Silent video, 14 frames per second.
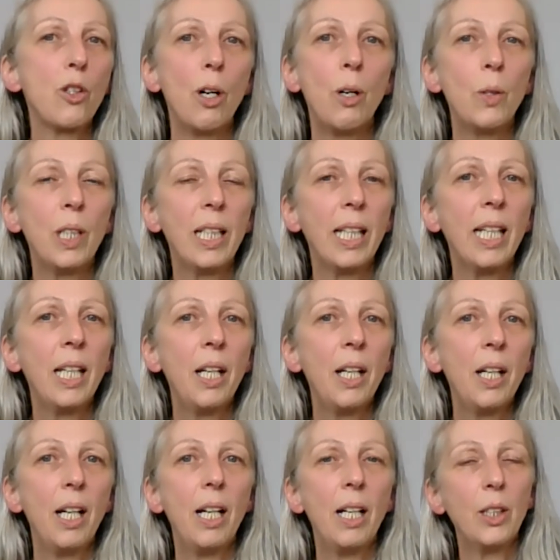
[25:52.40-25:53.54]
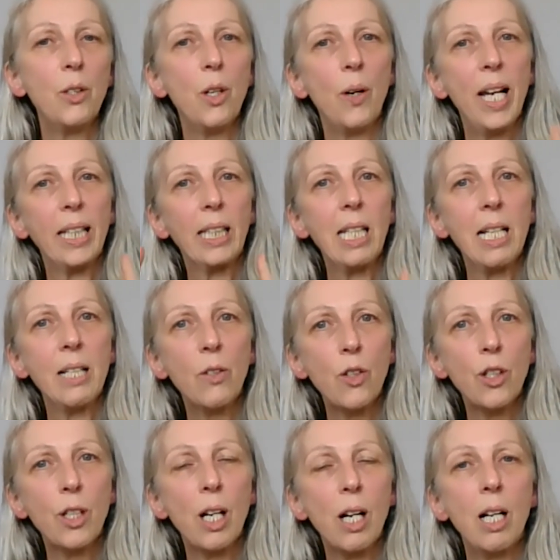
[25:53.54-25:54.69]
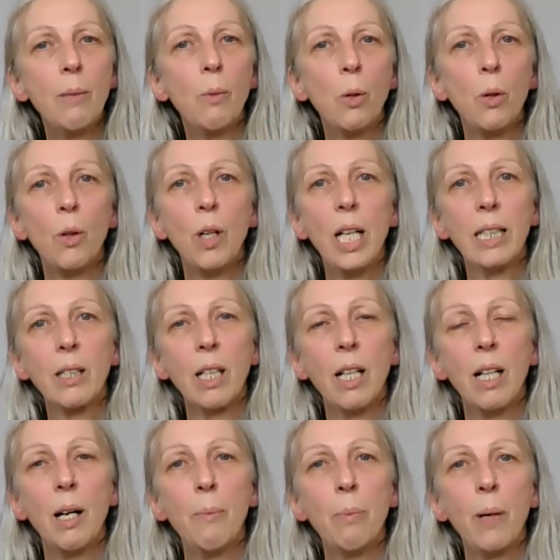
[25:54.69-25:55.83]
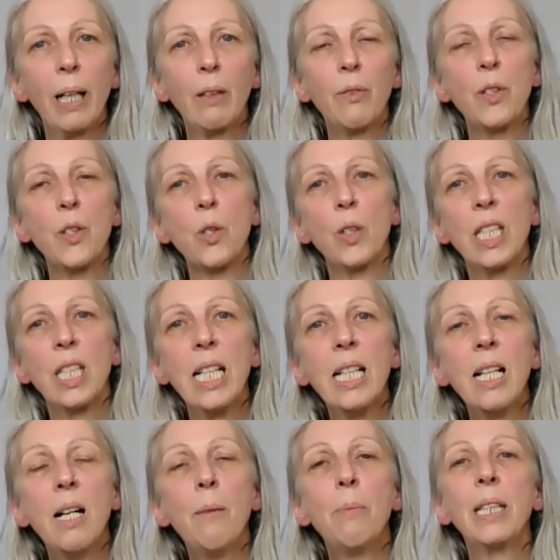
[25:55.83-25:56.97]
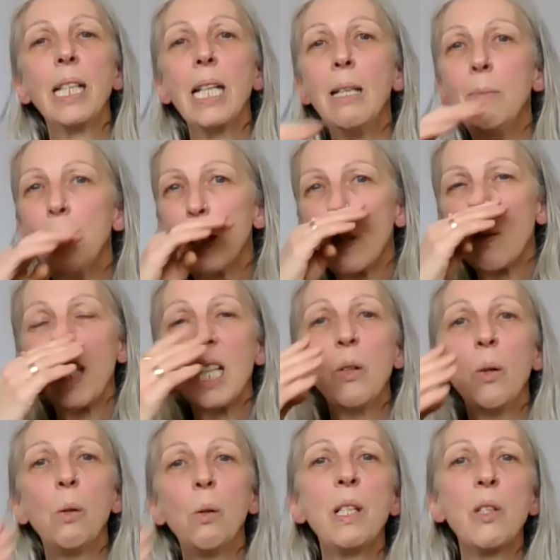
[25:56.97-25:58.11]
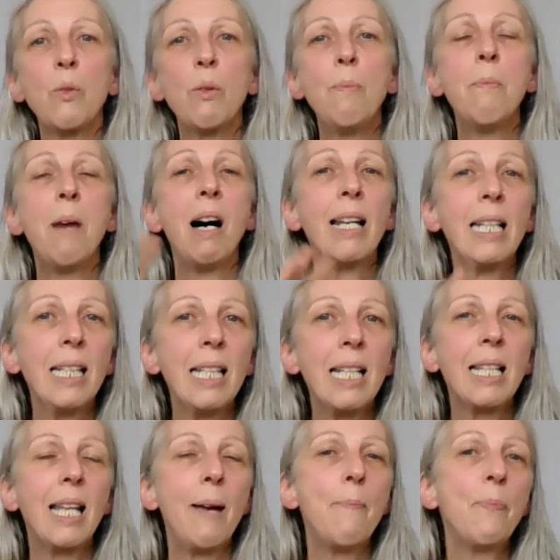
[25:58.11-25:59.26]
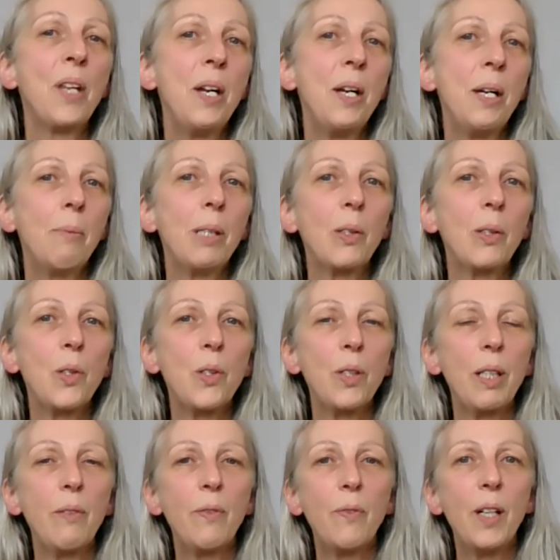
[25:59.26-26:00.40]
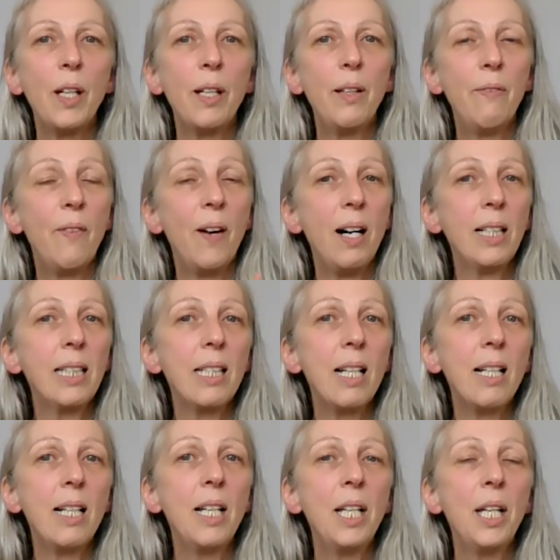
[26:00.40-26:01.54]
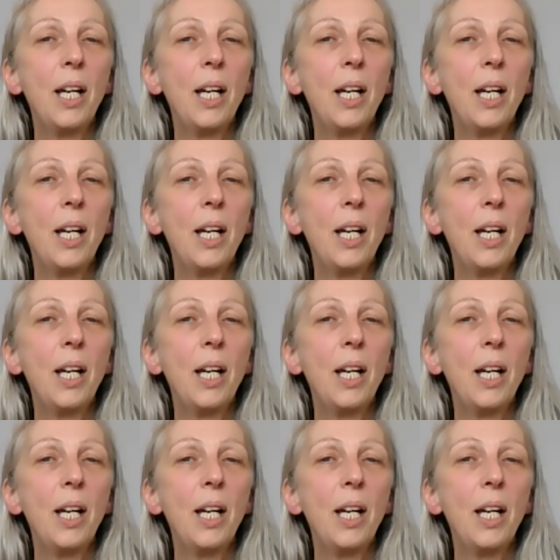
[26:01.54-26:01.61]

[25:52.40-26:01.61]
only at lunchtime or at breakfast or dinner, but in between, always reminding them, because if a Vata